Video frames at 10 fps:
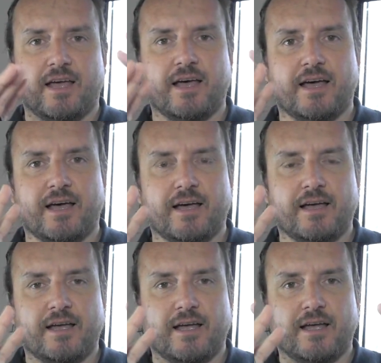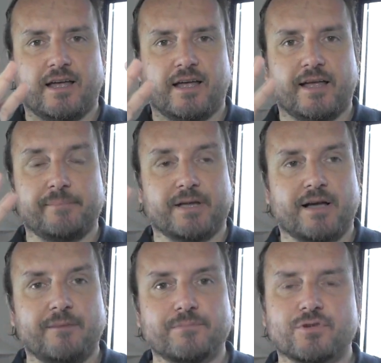it
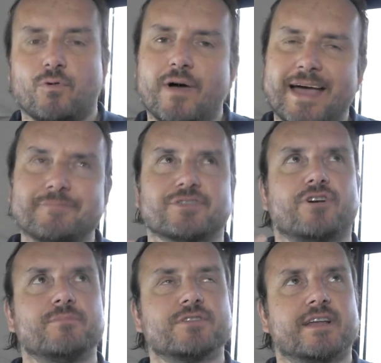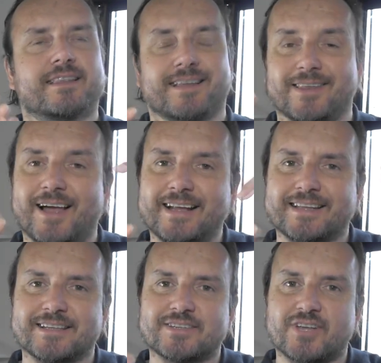becomes, what happens, it's almost like the light
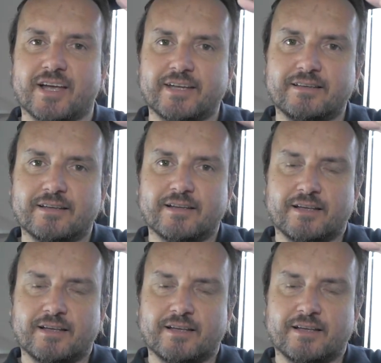inside